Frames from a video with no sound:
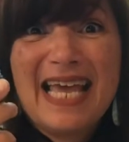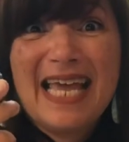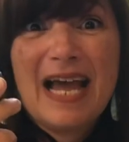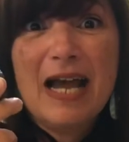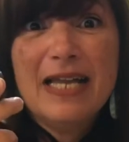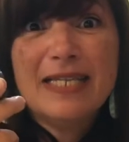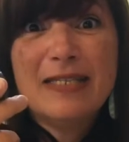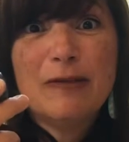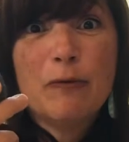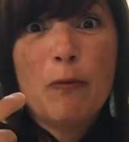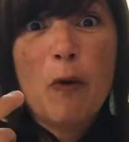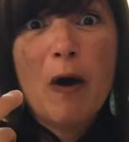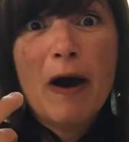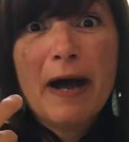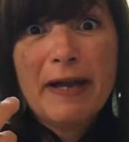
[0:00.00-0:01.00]
is the
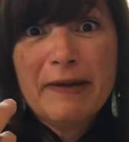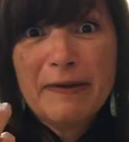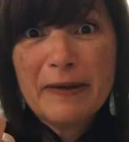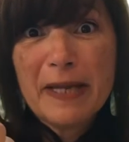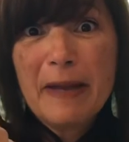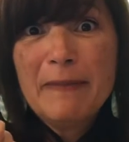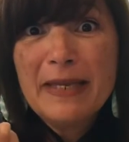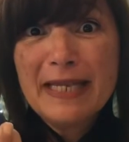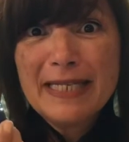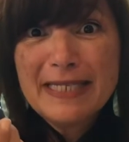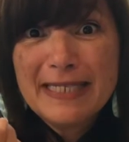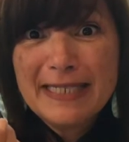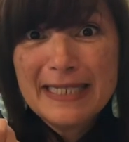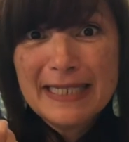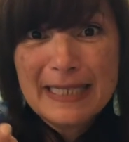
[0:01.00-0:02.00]
water coming
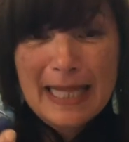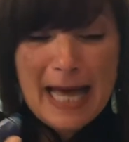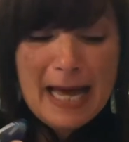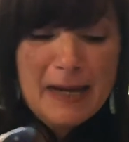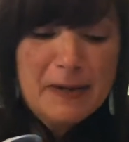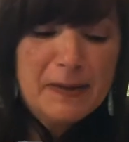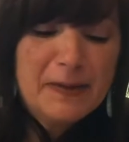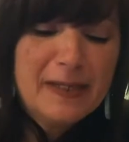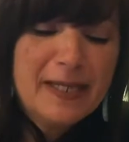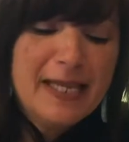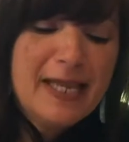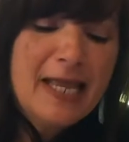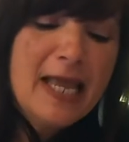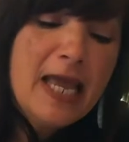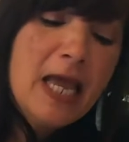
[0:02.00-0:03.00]
into the cloud.
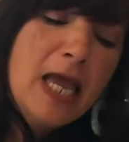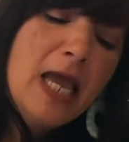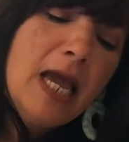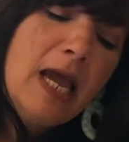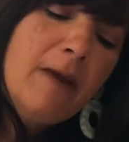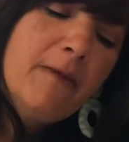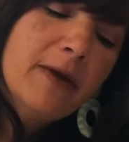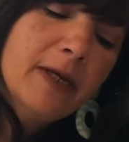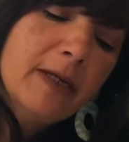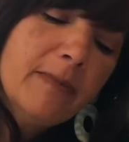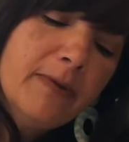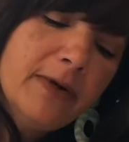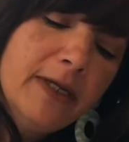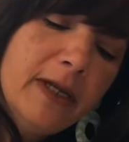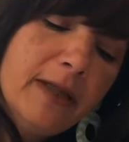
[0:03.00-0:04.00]
And we're going to
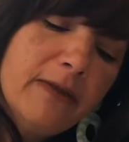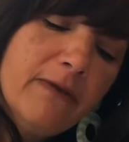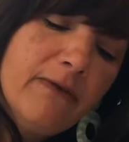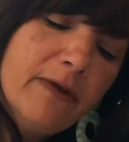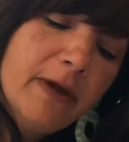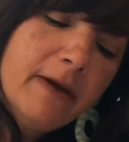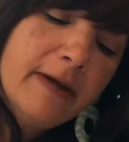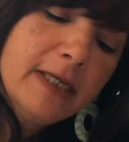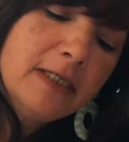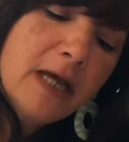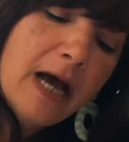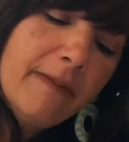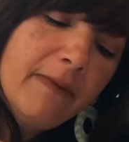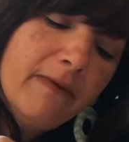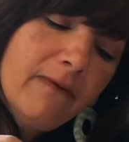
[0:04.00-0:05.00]
put it on the very
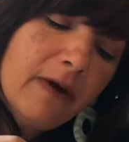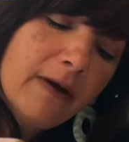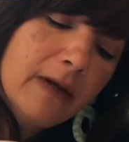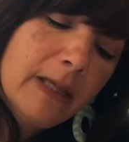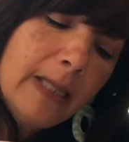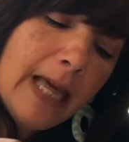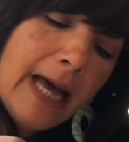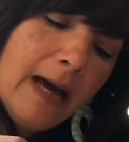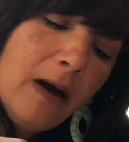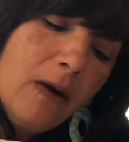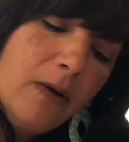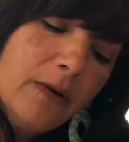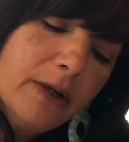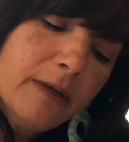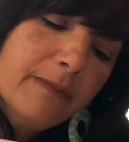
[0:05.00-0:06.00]
top of our cloud.